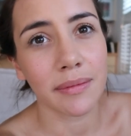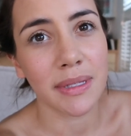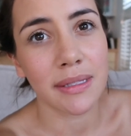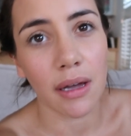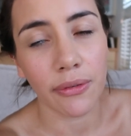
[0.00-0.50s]
I've
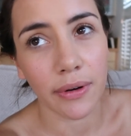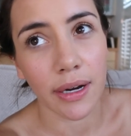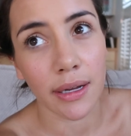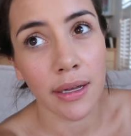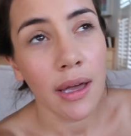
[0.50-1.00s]
been
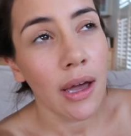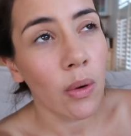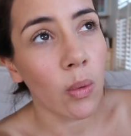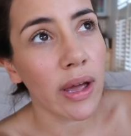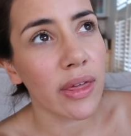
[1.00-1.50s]
suffering
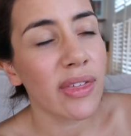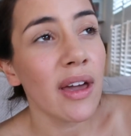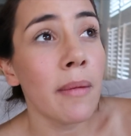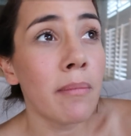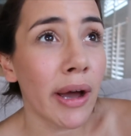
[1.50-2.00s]
with
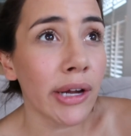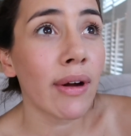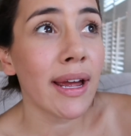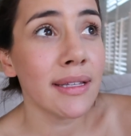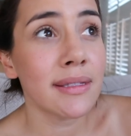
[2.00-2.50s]

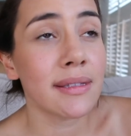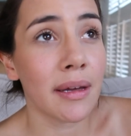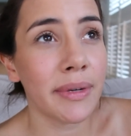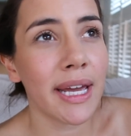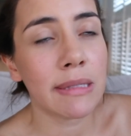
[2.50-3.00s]
migraines
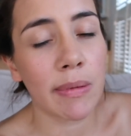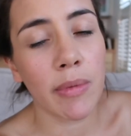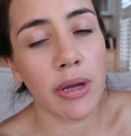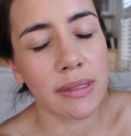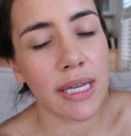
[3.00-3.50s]
some days, but
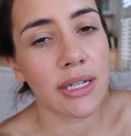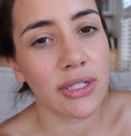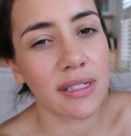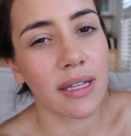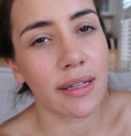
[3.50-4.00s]
most days
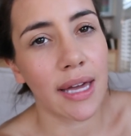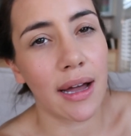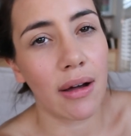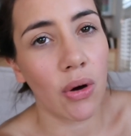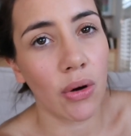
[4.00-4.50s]
just like that
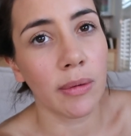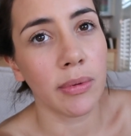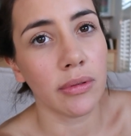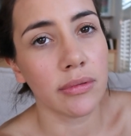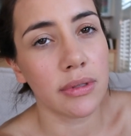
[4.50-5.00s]

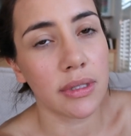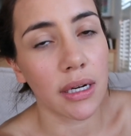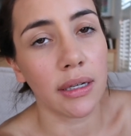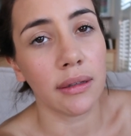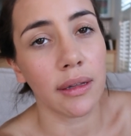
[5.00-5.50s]
horrible
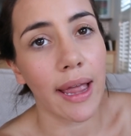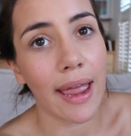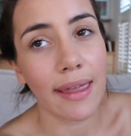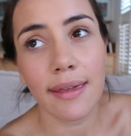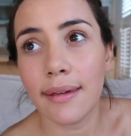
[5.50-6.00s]
dull
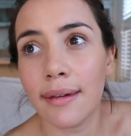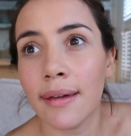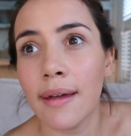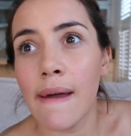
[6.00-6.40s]
ache.